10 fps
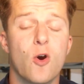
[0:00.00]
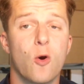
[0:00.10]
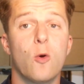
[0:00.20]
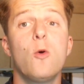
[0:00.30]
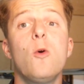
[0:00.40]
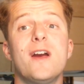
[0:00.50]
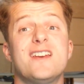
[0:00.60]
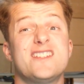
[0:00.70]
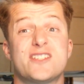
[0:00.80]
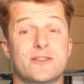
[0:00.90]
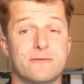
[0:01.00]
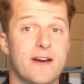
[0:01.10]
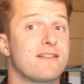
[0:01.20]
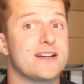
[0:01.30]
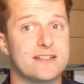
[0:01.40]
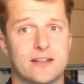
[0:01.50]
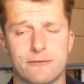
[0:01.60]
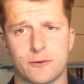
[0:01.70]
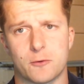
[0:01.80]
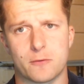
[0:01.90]
or it is just very
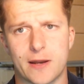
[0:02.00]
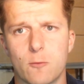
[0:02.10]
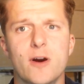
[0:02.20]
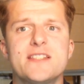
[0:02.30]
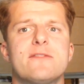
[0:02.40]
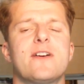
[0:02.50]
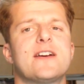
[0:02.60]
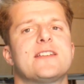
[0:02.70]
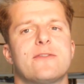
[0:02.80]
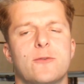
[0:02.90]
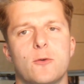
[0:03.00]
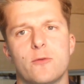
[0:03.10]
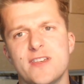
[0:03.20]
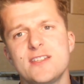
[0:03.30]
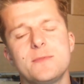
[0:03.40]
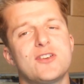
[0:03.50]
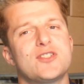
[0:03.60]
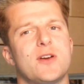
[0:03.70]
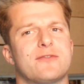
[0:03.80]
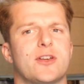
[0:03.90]
difficult. Now why is it very difficult? This is because
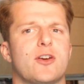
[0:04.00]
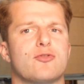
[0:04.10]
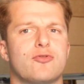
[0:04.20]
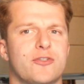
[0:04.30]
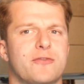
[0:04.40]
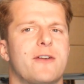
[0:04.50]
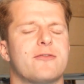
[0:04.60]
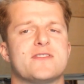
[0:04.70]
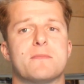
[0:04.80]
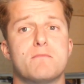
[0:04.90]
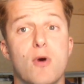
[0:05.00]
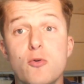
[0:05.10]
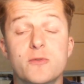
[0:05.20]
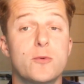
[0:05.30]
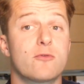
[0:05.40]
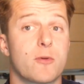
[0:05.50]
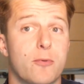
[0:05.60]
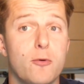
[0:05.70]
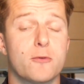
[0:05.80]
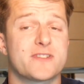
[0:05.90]
you have to go and cross-reference multiple
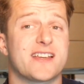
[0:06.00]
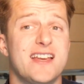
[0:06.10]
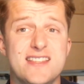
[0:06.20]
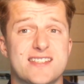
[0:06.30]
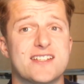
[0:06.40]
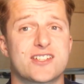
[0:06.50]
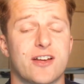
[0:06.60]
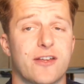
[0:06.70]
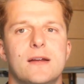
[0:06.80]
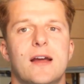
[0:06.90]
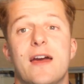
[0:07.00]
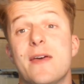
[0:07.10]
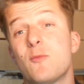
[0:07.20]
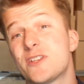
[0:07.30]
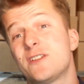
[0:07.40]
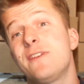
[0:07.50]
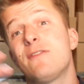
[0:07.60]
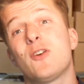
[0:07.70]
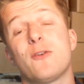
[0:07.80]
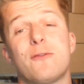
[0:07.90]
reports against each other, and then once you've
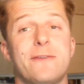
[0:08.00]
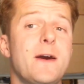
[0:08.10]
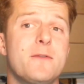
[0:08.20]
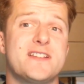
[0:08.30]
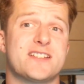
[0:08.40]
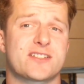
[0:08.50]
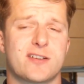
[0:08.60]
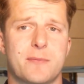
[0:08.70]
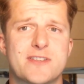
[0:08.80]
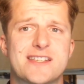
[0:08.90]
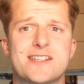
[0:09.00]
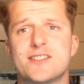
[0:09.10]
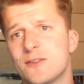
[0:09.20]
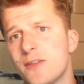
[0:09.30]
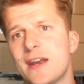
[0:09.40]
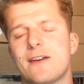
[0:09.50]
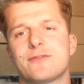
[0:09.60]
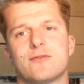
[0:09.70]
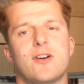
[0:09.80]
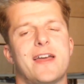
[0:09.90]
even gone and found these discrepancies, you then have
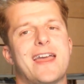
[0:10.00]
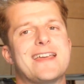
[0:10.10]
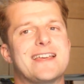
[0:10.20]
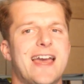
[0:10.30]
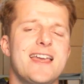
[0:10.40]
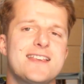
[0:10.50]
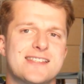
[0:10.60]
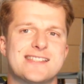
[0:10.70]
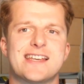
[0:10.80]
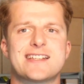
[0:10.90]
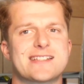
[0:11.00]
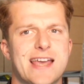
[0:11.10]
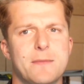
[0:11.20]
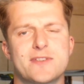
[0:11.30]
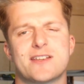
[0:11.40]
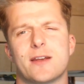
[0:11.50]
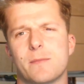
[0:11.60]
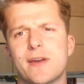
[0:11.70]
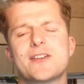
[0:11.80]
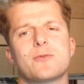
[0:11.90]
to write a case and send it to Amazon and
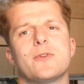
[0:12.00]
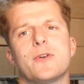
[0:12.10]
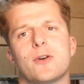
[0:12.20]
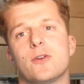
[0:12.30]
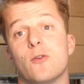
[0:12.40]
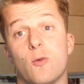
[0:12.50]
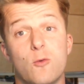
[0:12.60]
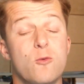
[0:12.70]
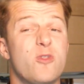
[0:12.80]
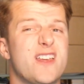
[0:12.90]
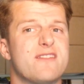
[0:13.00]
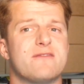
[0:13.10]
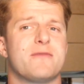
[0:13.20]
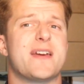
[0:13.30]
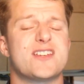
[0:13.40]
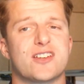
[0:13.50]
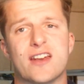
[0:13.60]
make sure you include all the information